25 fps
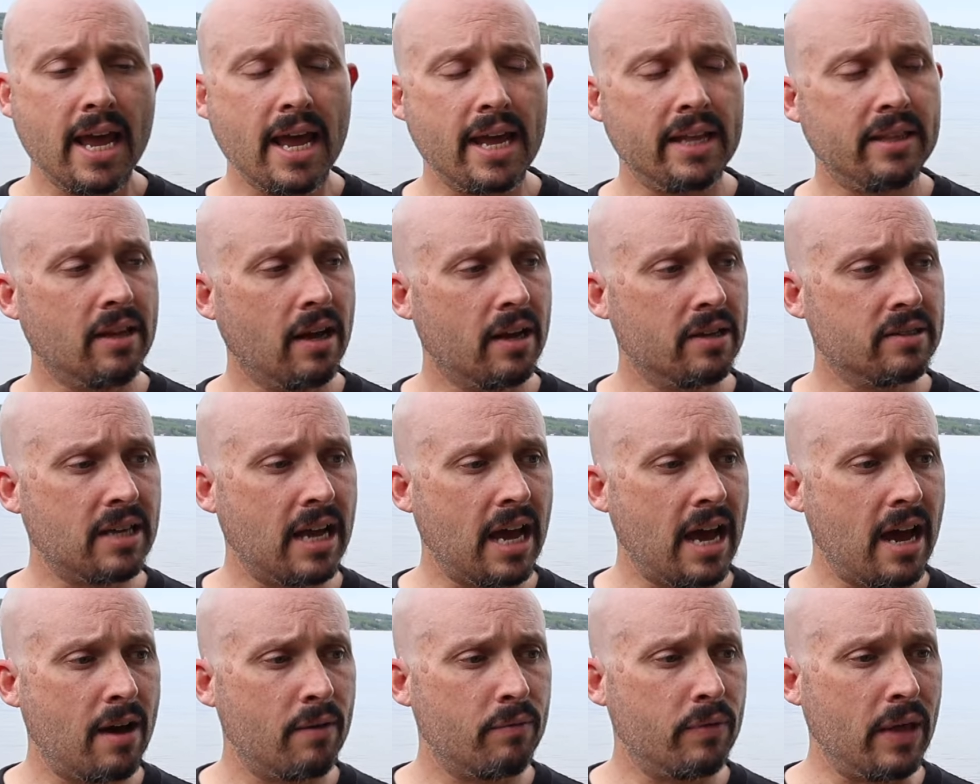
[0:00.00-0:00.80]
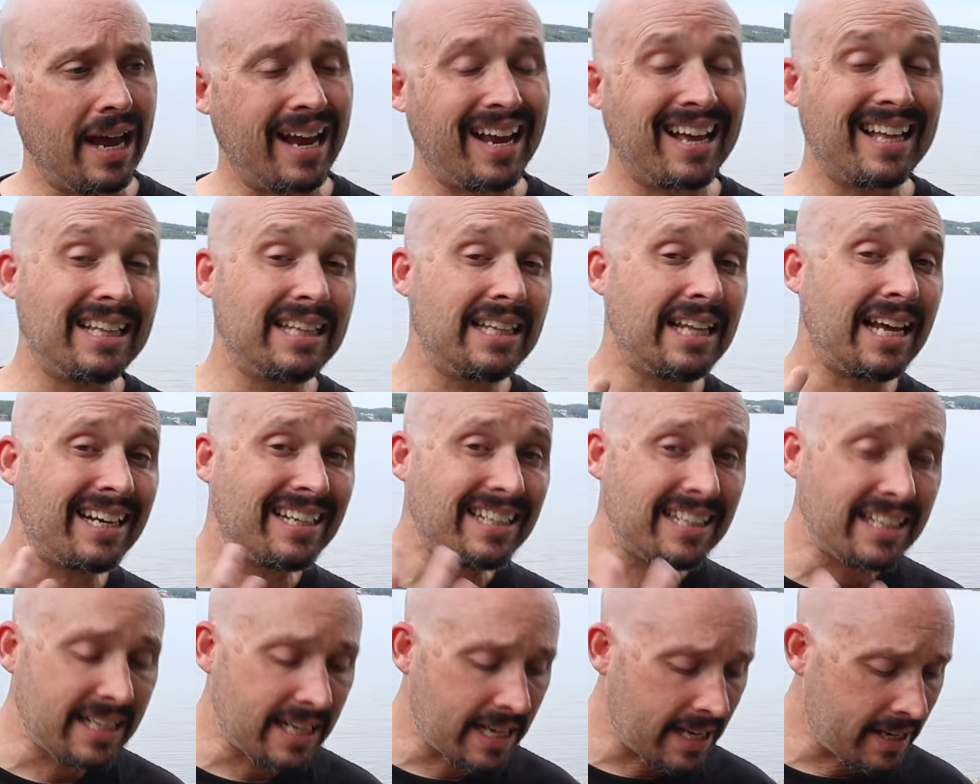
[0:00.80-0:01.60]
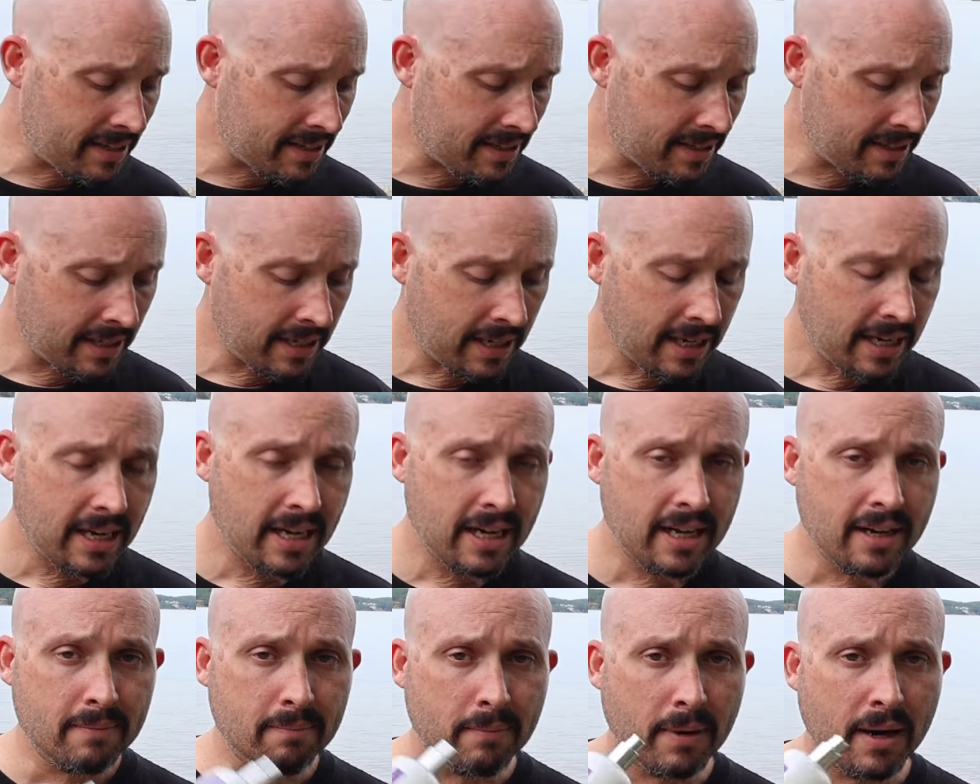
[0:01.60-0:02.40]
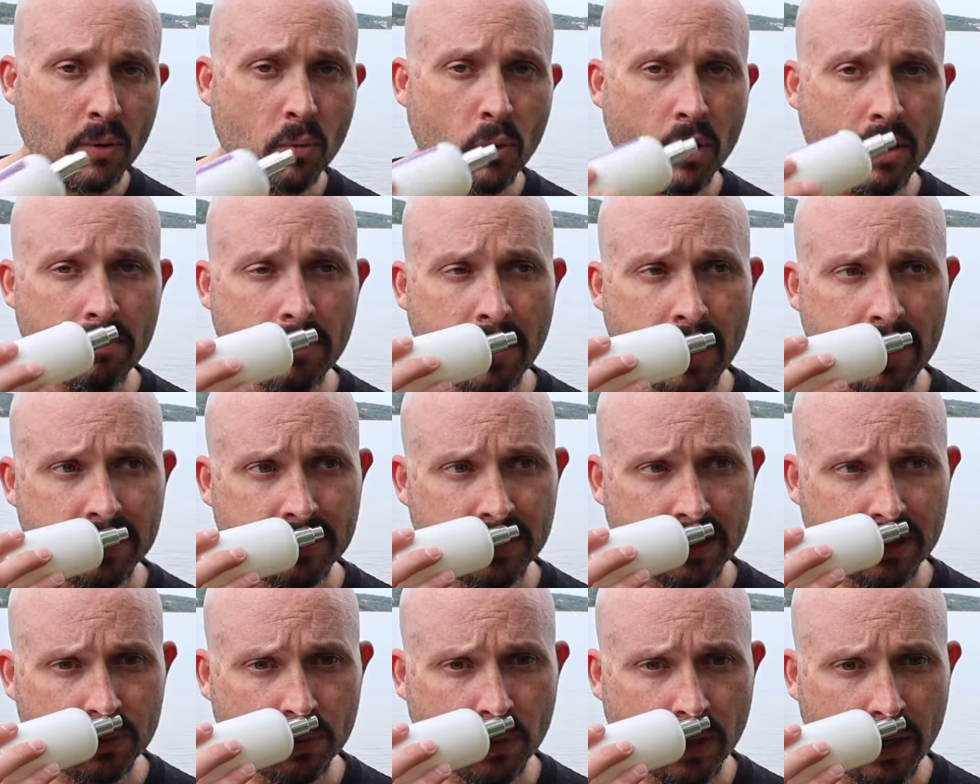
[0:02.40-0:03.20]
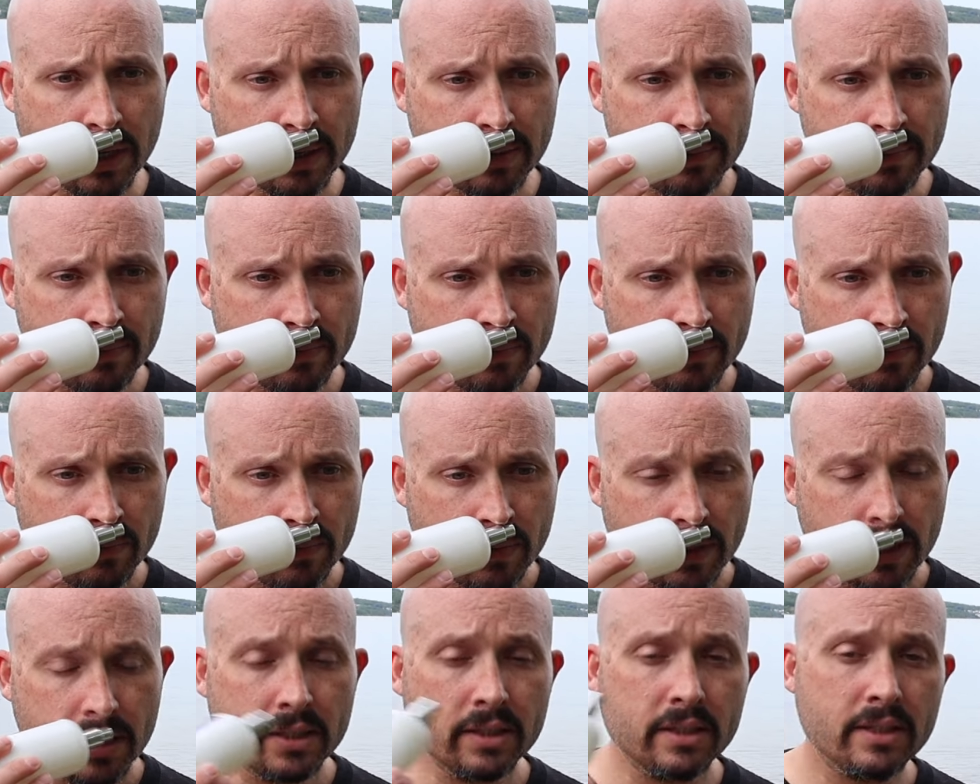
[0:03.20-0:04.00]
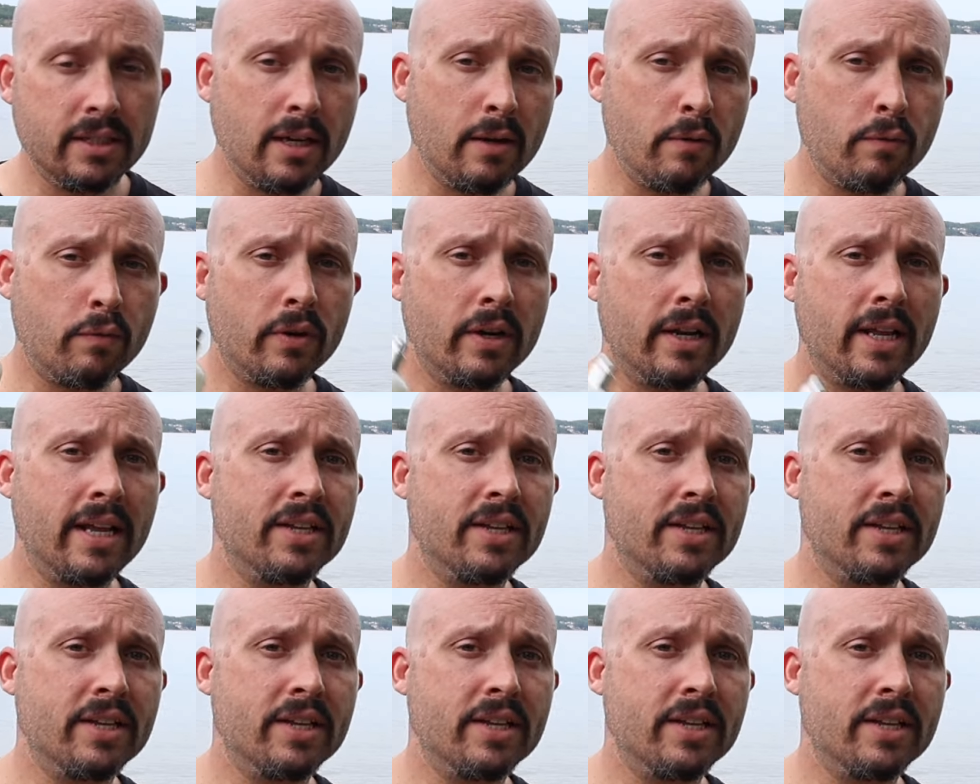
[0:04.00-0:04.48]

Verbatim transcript: it does have that cleanliness, but what makes this one different